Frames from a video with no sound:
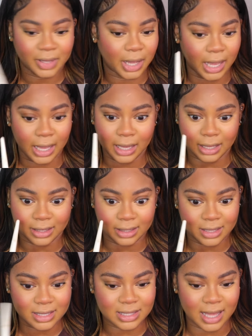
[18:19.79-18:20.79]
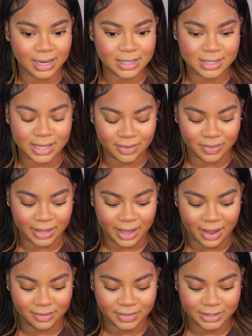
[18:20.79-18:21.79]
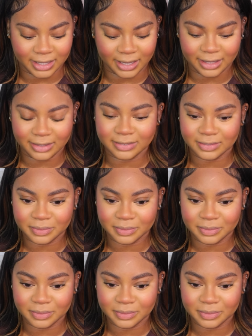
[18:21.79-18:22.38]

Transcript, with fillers: And this side is giving everything.